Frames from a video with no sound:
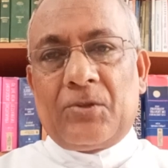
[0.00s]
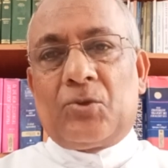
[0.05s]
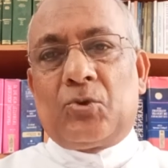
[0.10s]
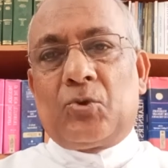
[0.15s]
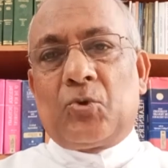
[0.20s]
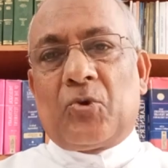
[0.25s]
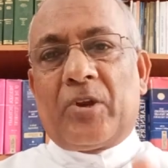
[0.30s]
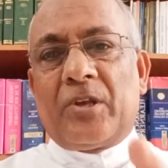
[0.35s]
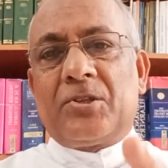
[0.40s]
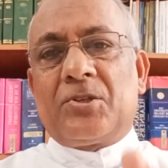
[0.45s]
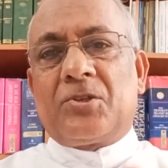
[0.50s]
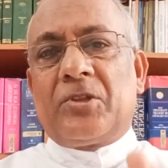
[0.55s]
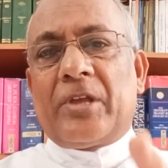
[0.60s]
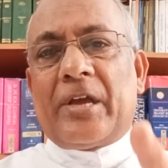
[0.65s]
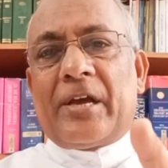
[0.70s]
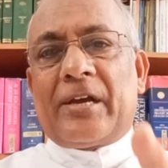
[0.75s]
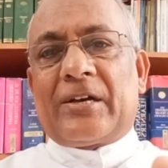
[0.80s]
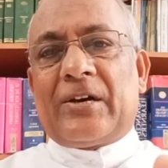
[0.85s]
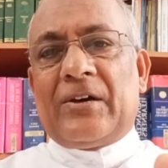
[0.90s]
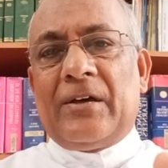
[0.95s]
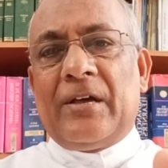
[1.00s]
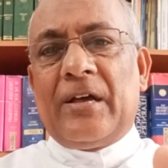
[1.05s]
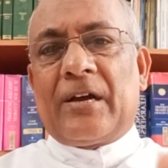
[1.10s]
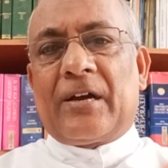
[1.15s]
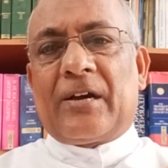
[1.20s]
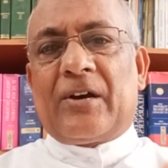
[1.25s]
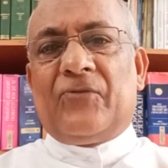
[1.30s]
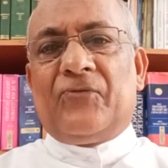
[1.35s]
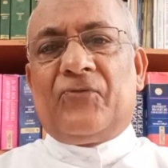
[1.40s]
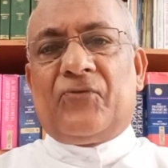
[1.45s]
to risk their
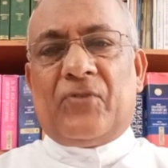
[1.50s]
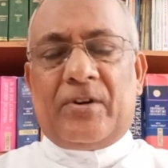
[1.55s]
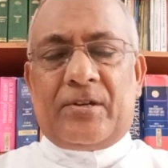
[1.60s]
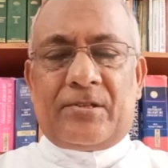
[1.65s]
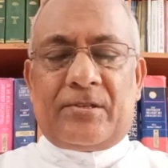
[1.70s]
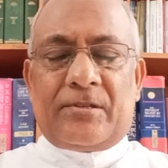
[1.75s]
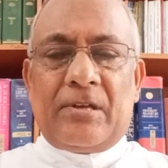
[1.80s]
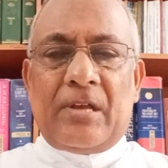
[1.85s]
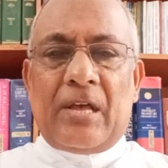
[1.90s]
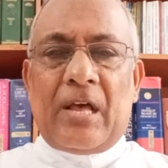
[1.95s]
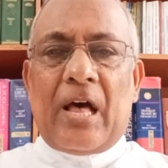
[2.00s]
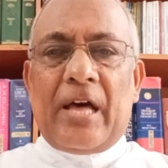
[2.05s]
comforts